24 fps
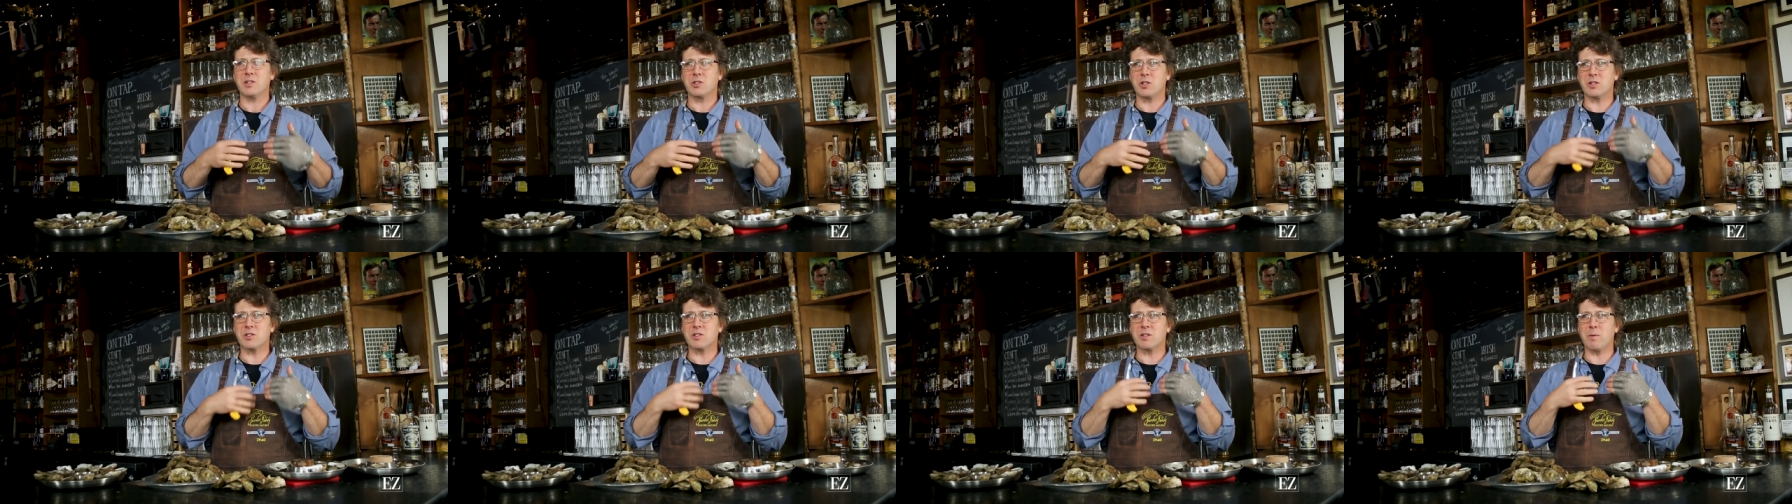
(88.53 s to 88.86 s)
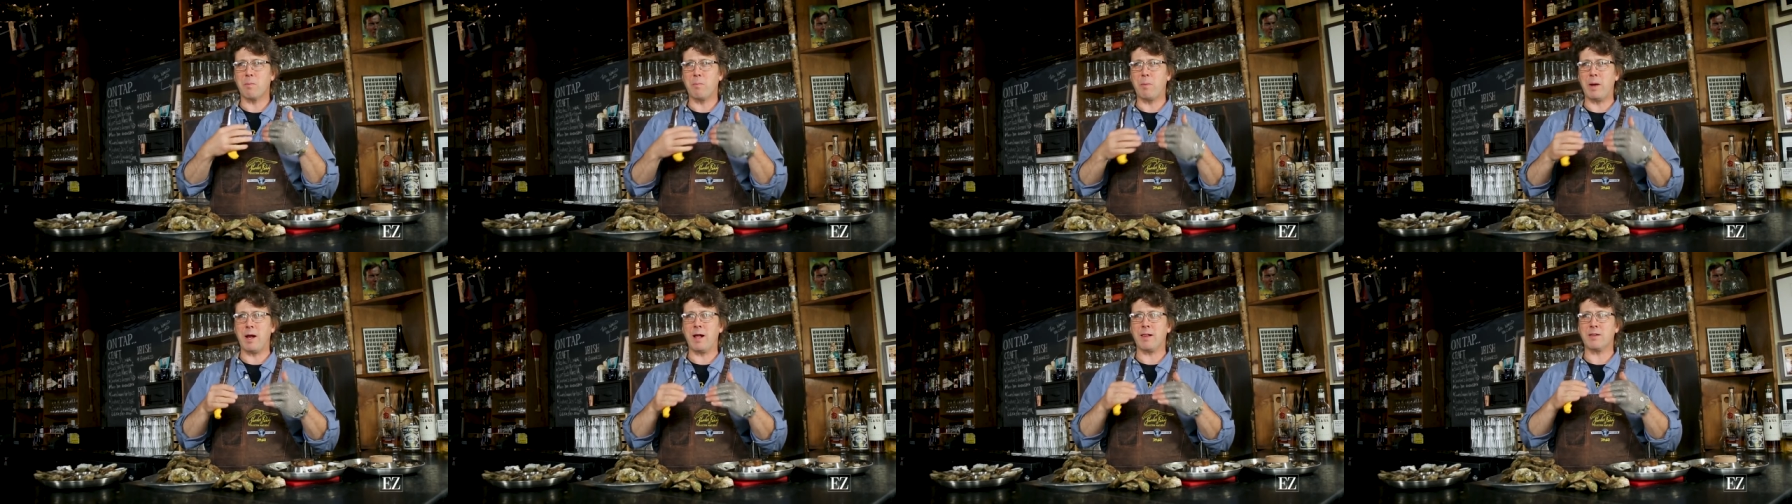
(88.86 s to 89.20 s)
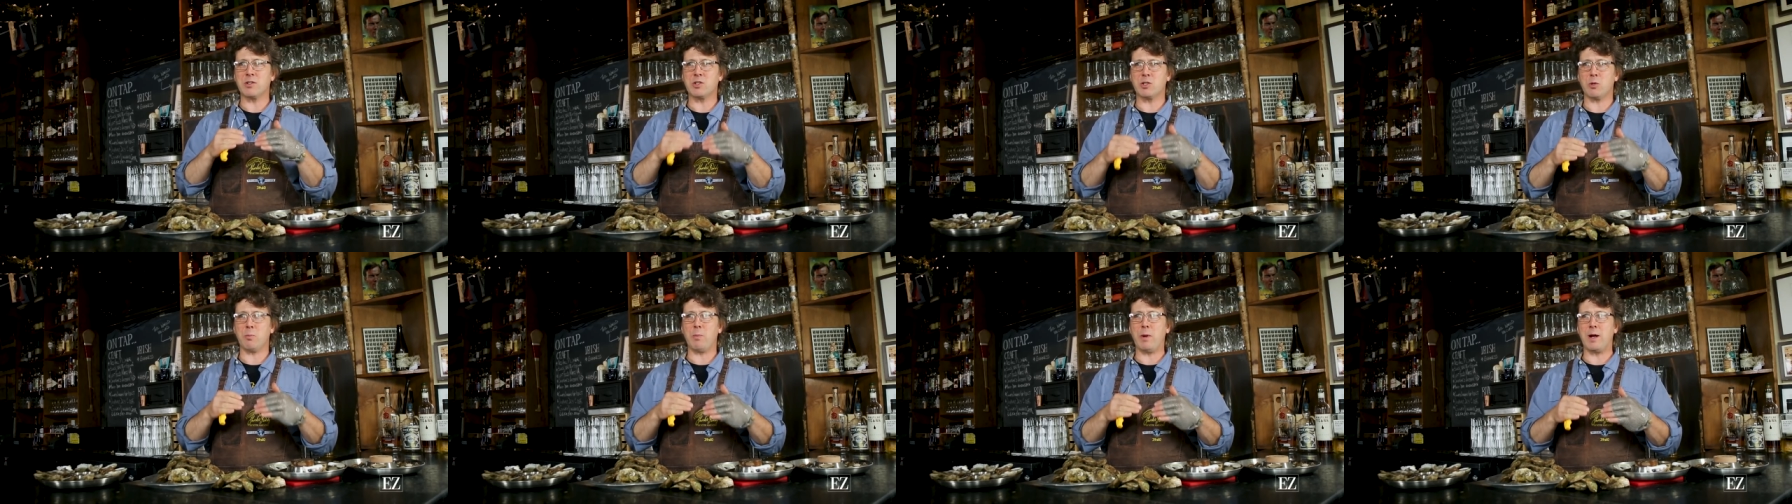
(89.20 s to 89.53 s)
just to
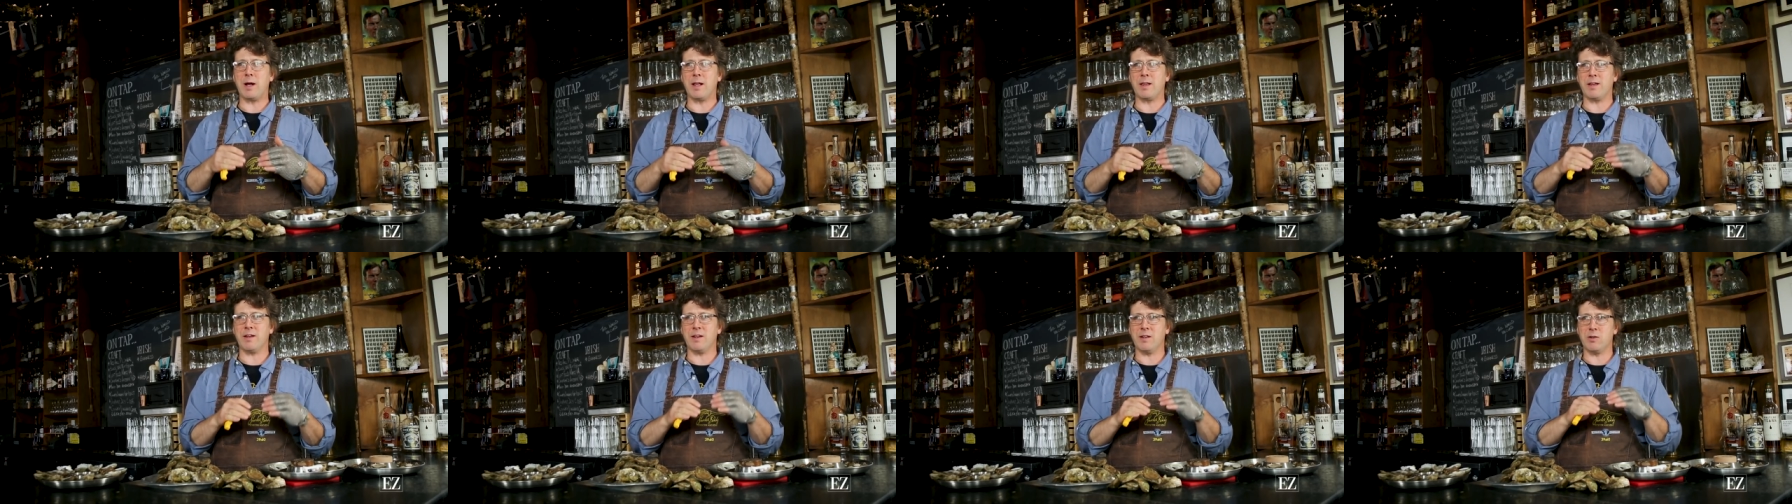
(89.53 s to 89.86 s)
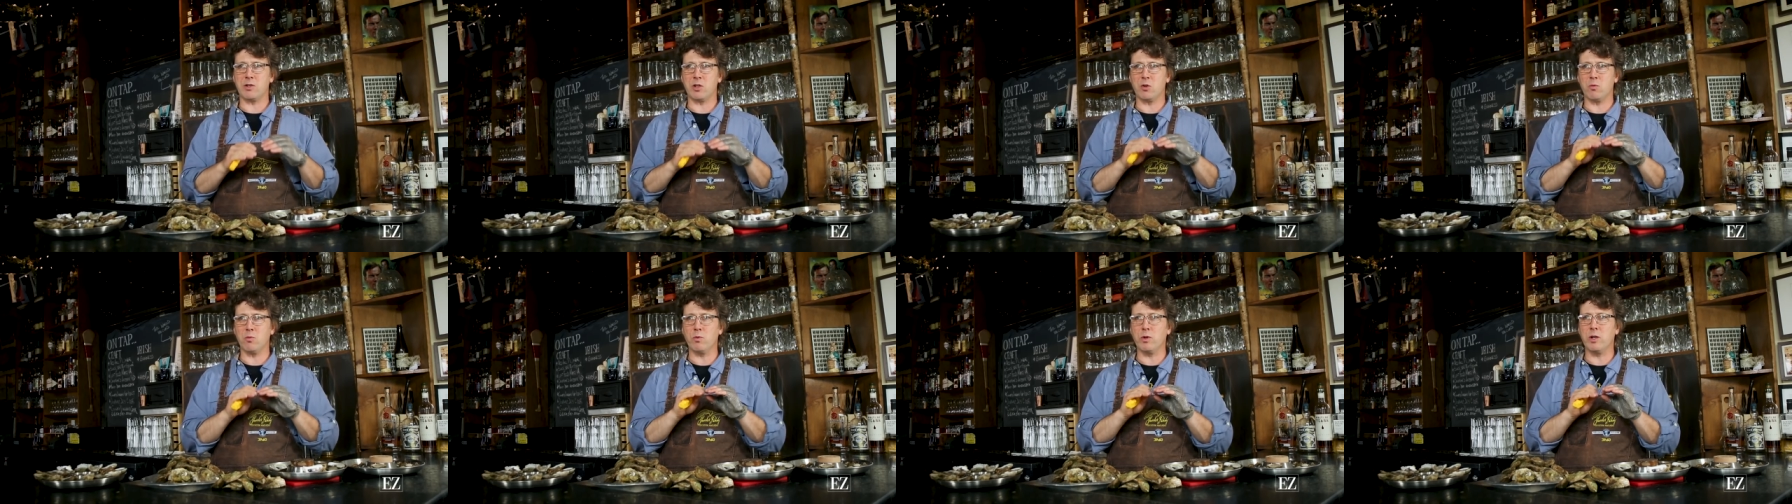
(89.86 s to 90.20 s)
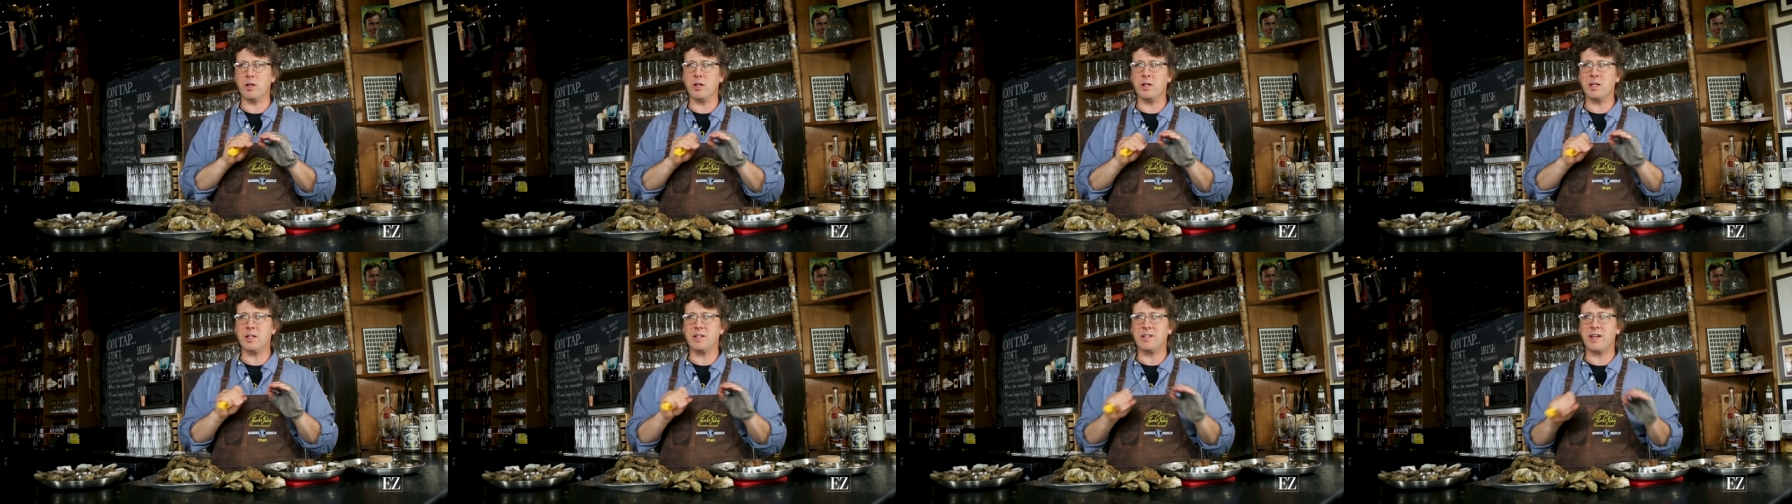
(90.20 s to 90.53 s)
balance your palate and to
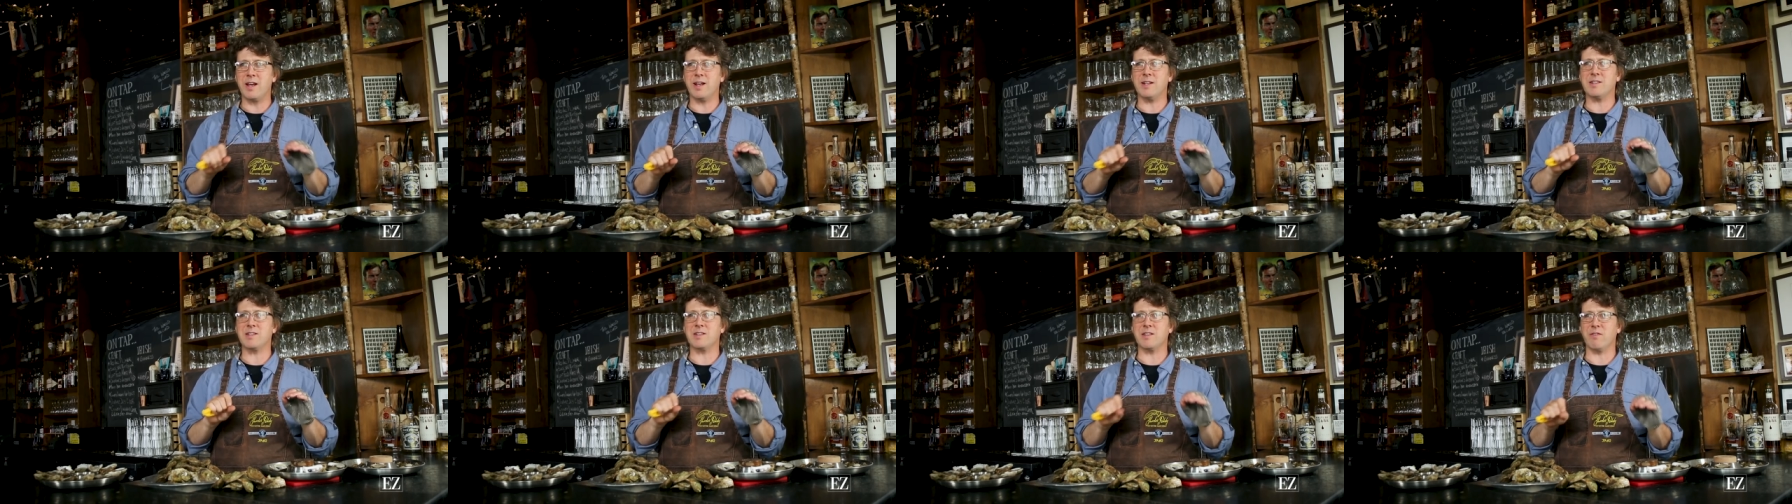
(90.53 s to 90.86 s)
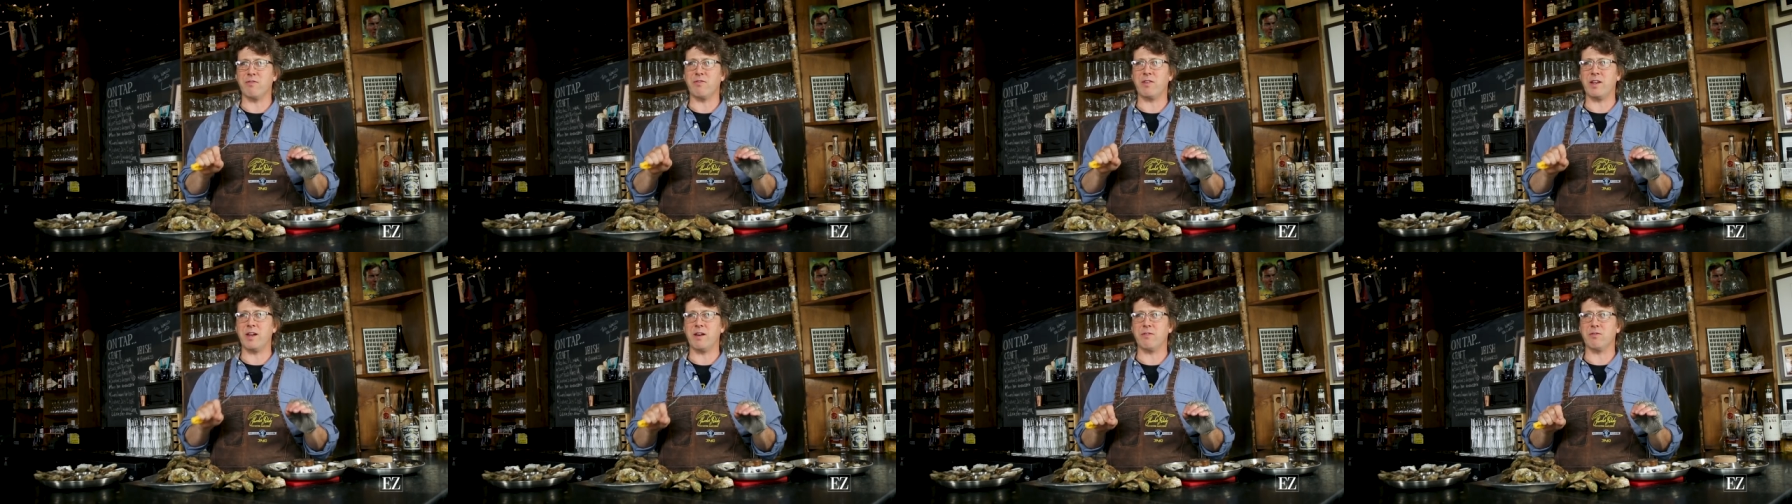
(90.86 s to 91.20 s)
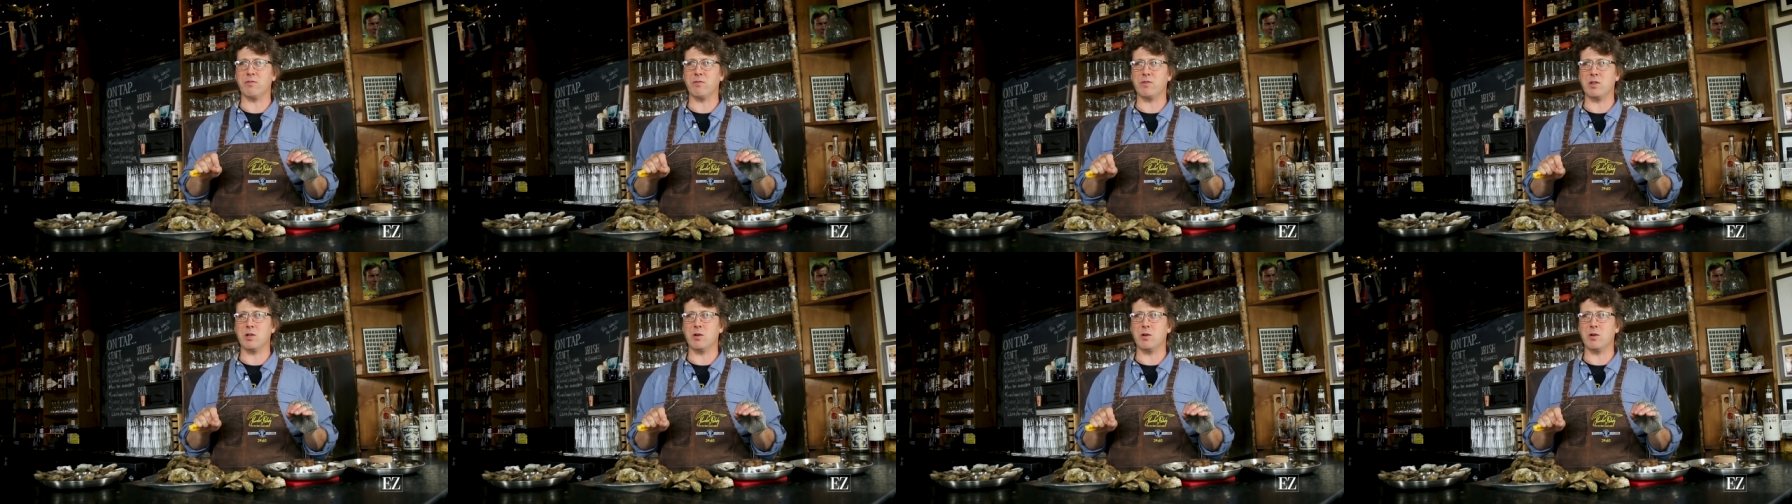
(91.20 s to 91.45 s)
really taste the flavor of